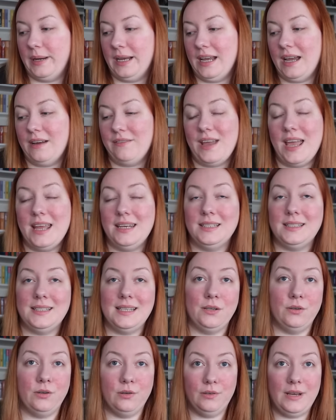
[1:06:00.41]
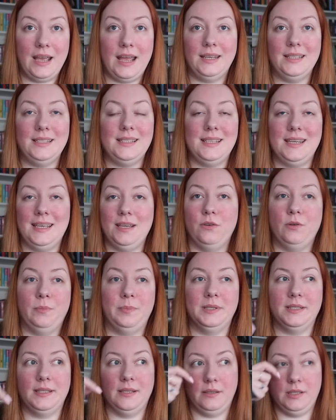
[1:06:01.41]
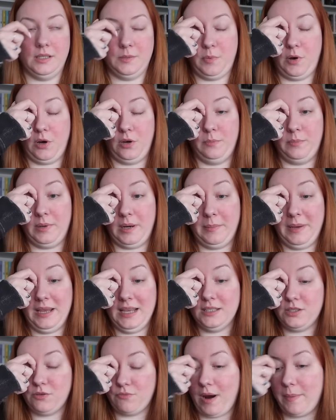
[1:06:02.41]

I have edited, edited it up until this point, but I'm here to